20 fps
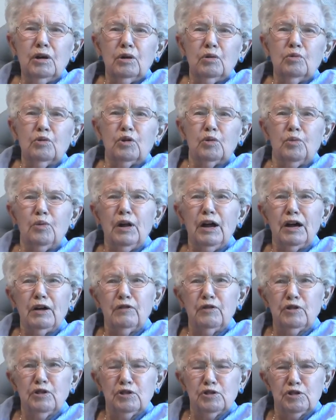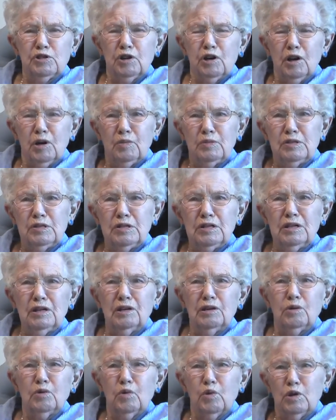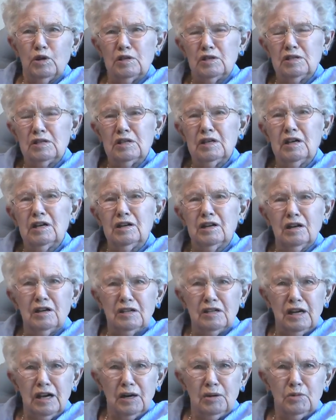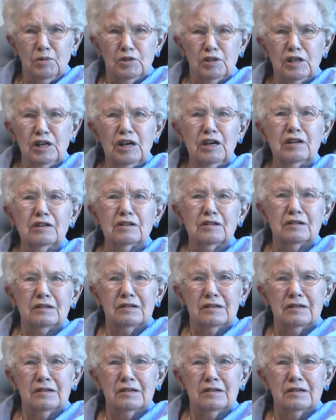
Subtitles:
would apply for the jobs in the woods, and then Dad would take it